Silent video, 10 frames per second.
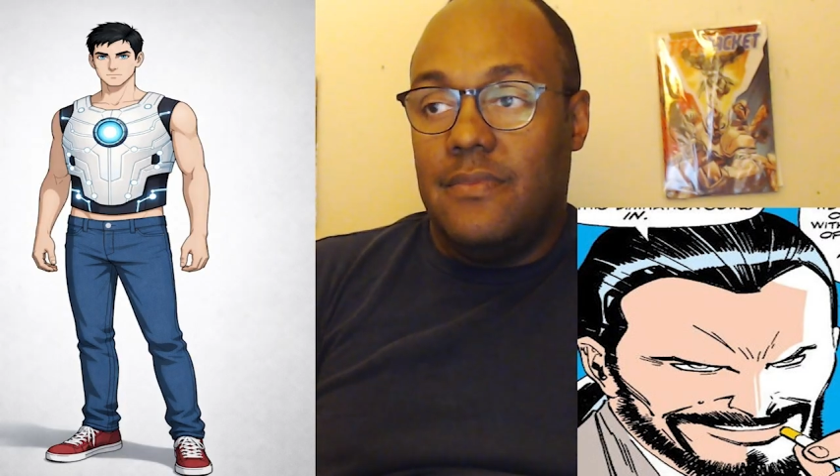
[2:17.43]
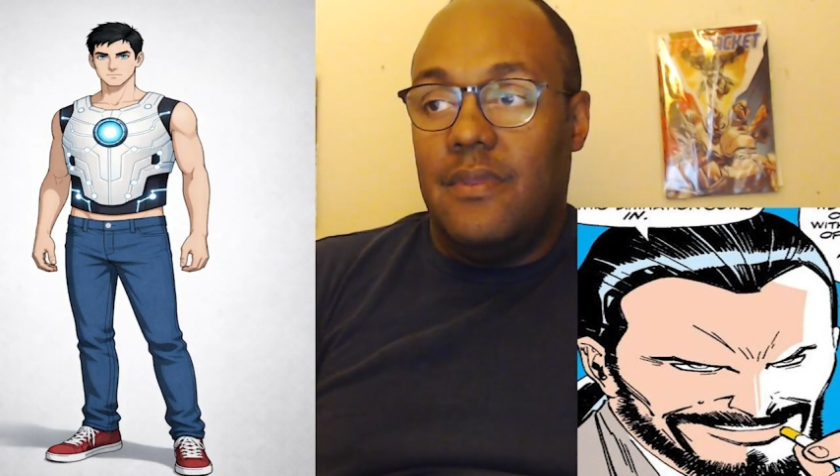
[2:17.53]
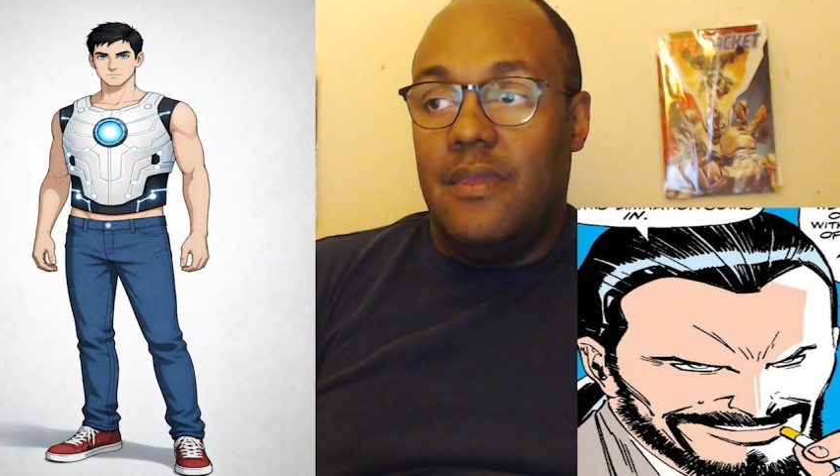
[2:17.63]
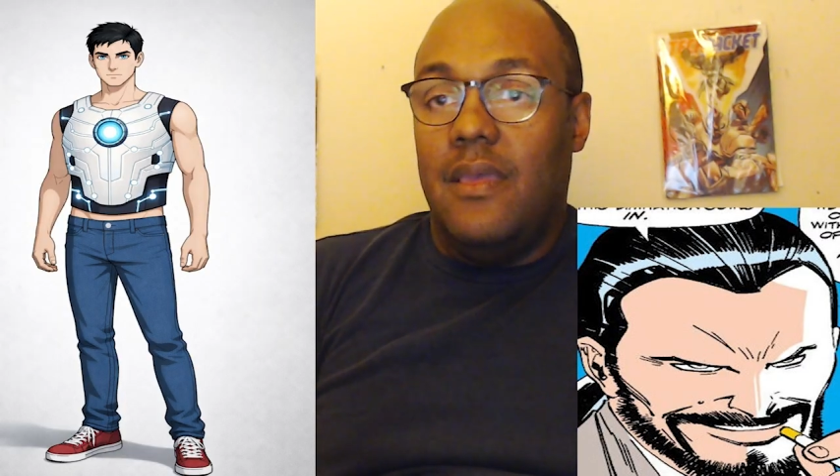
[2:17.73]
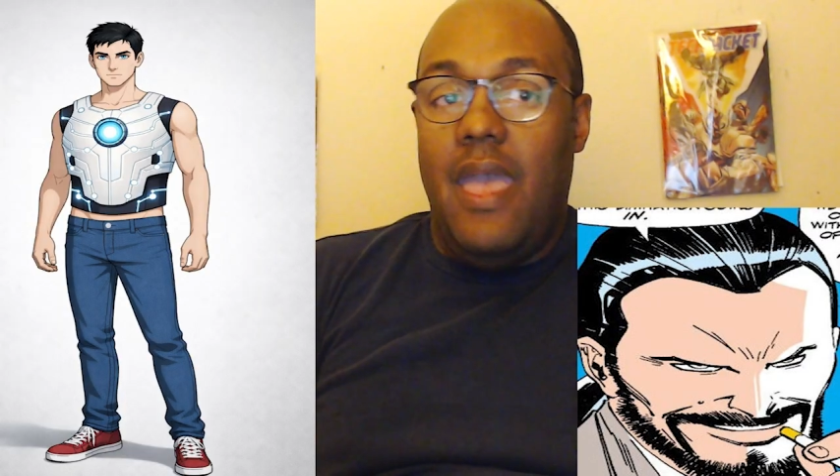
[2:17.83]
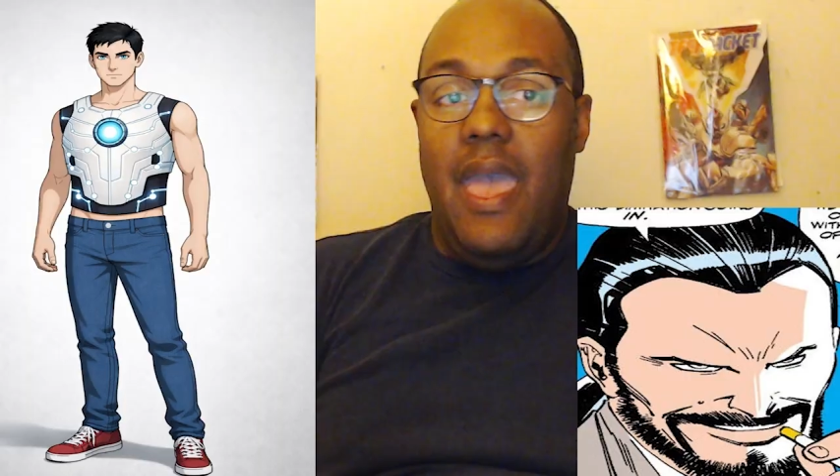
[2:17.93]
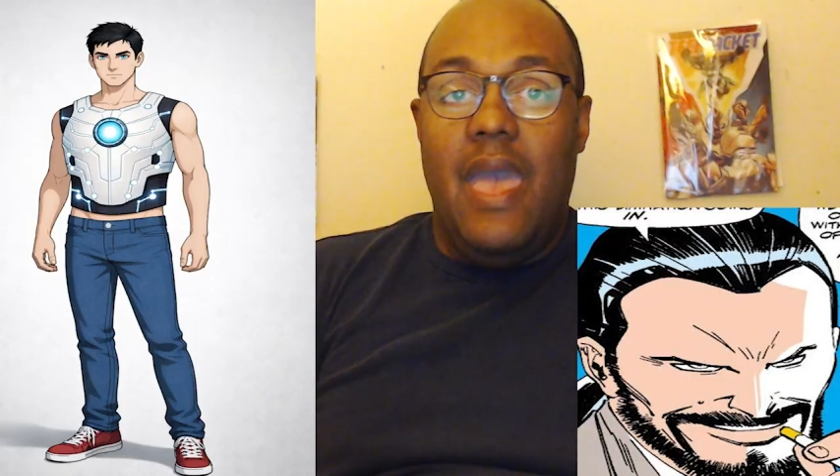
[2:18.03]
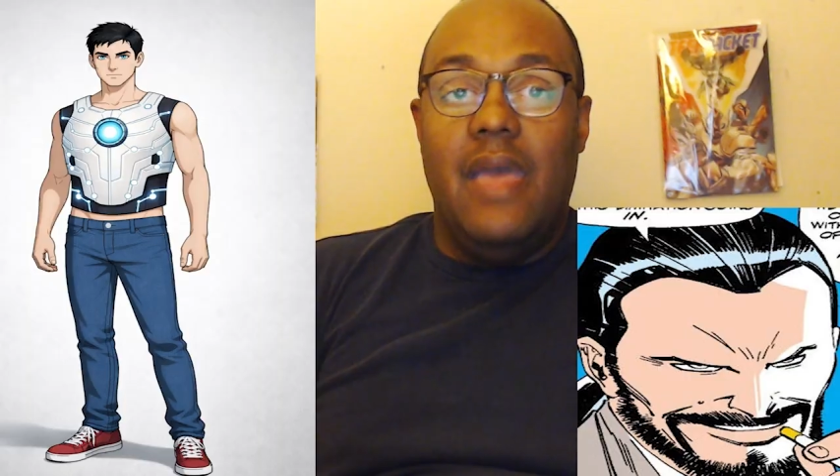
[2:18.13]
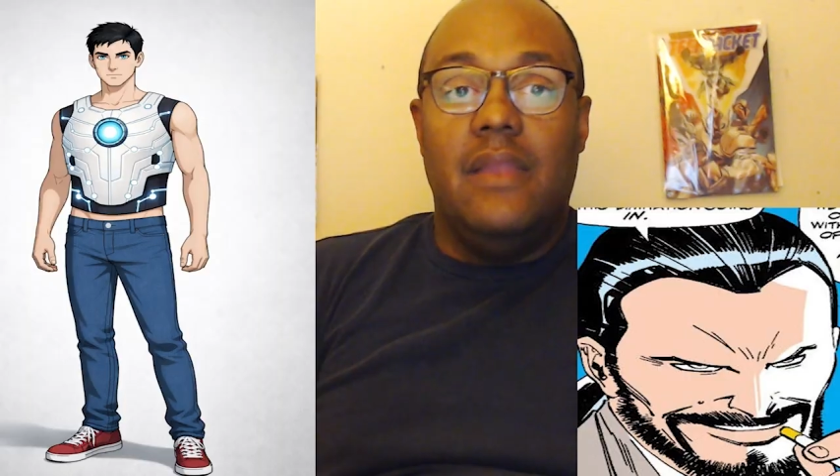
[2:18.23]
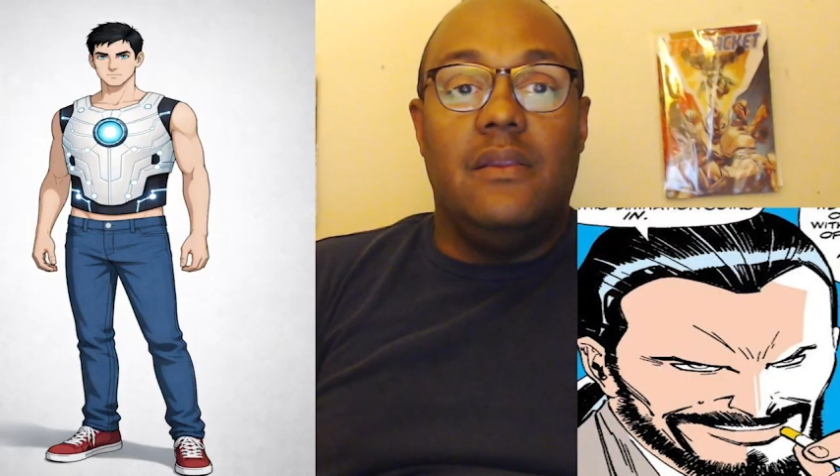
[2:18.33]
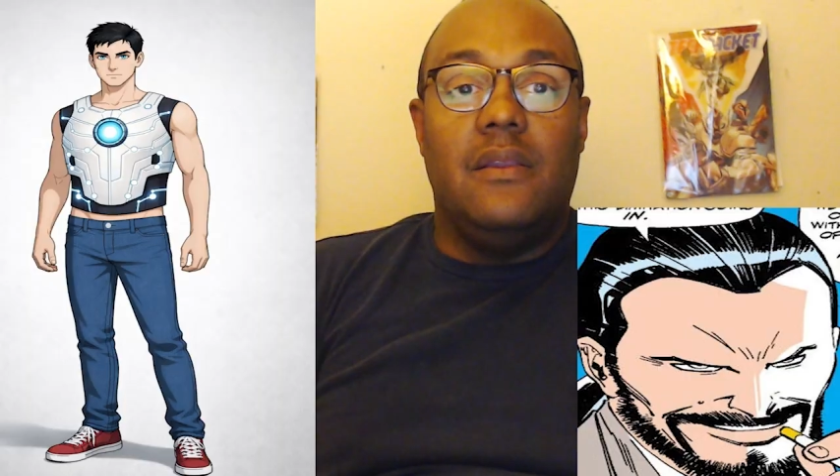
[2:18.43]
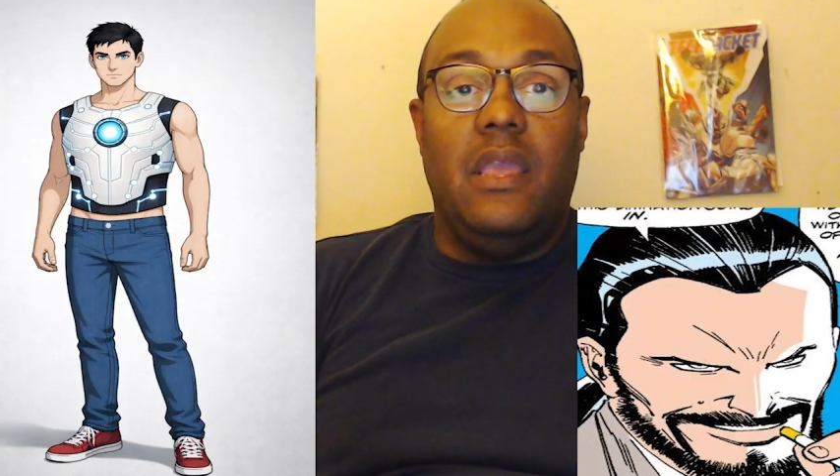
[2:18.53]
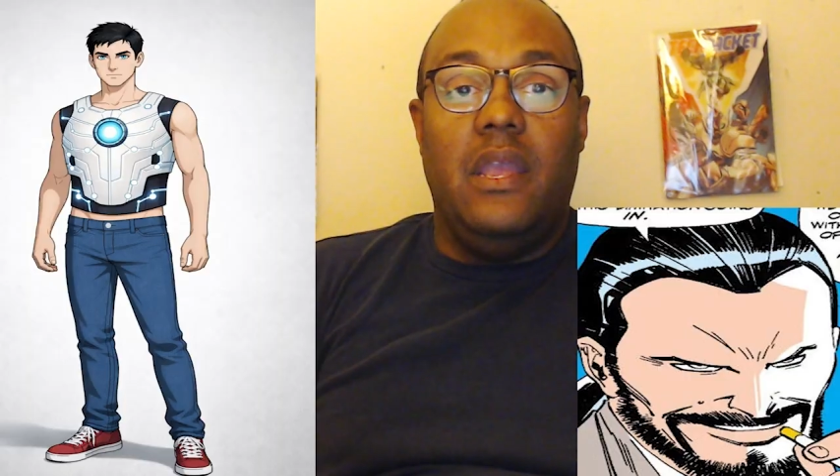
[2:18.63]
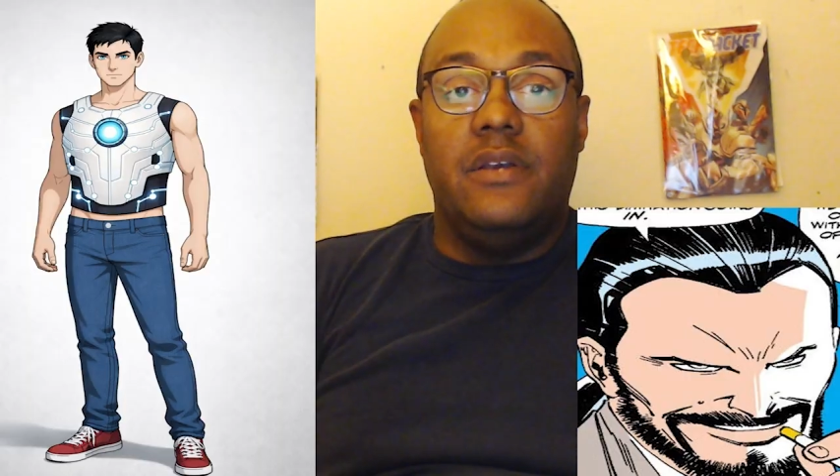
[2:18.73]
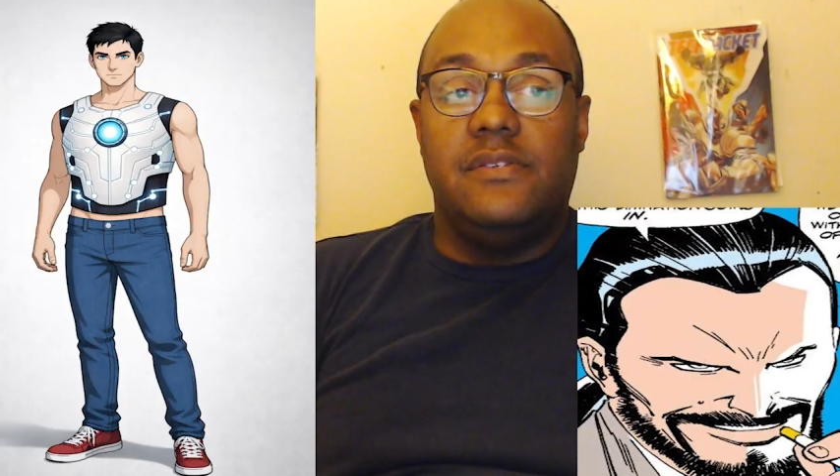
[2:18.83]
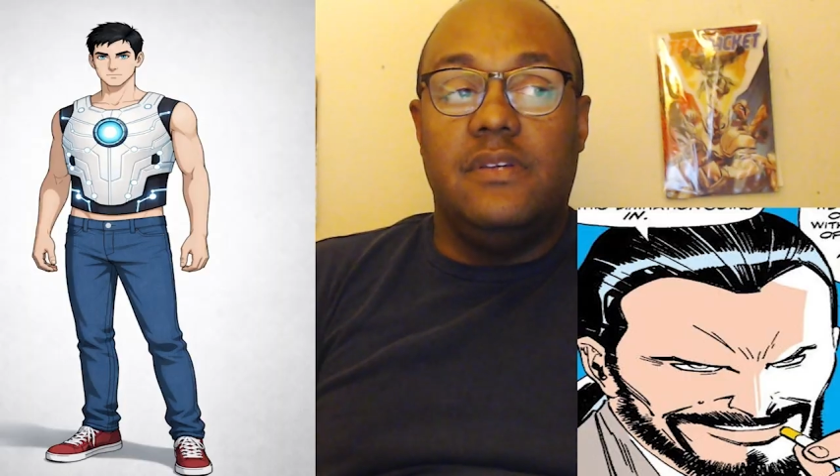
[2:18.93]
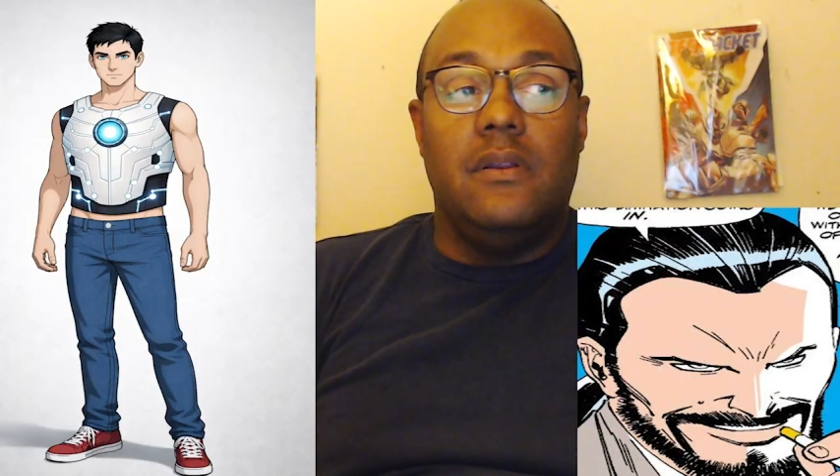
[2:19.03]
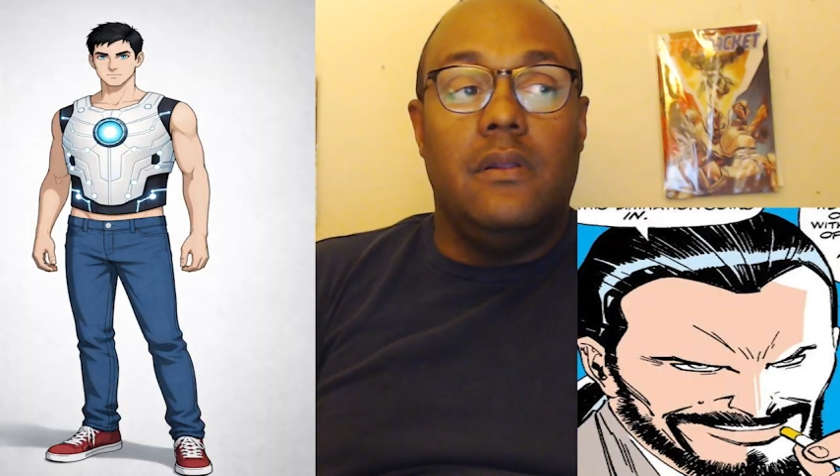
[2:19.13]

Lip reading: and Kirsten